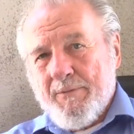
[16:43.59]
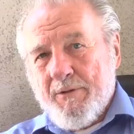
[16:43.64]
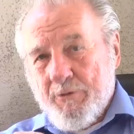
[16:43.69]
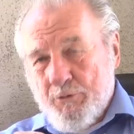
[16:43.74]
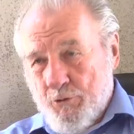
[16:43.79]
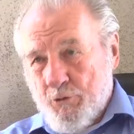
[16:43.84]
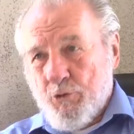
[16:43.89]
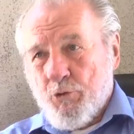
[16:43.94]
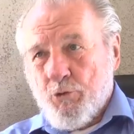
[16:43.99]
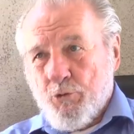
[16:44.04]

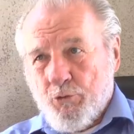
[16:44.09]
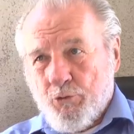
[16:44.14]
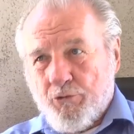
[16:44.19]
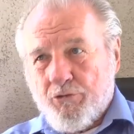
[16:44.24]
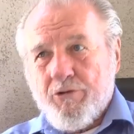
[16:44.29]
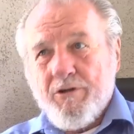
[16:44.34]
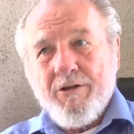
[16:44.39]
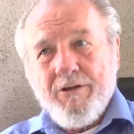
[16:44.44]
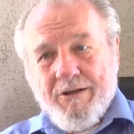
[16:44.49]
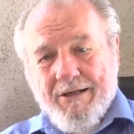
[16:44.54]

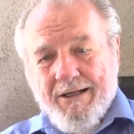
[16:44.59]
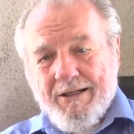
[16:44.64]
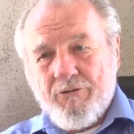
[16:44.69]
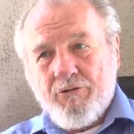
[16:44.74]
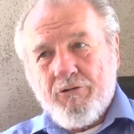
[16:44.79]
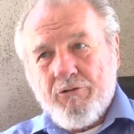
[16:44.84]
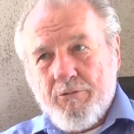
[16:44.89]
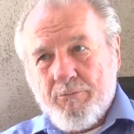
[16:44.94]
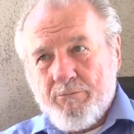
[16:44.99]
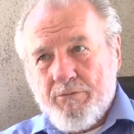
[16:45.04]
used
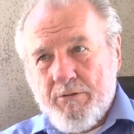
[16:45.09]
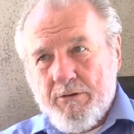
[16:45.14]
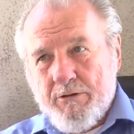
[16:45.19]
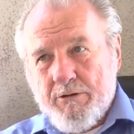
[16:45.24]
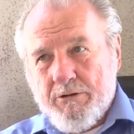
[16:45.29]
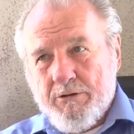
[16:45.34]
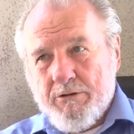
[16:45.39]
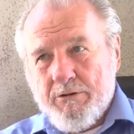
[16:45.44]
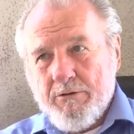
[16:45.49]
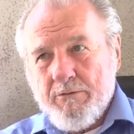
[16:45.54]
against the
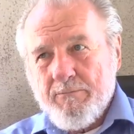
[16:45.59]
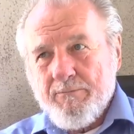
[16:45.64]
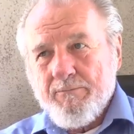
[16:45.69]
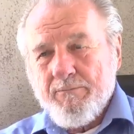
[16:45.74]
British